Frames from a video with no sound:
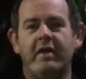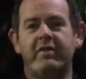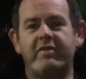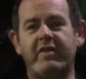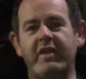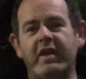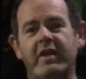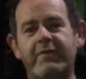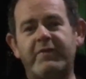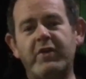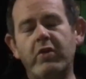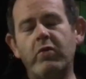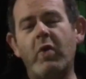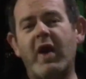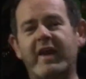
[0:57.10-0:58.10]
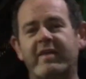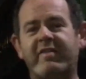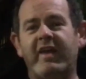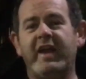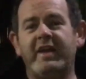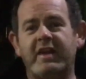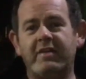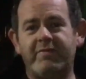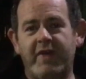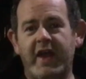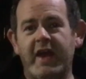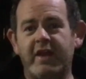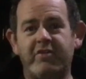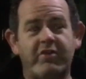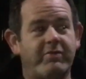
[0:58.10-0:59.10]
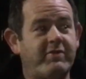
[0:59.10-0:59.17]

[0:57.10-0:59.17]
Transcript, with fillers: See, if you want to take advantage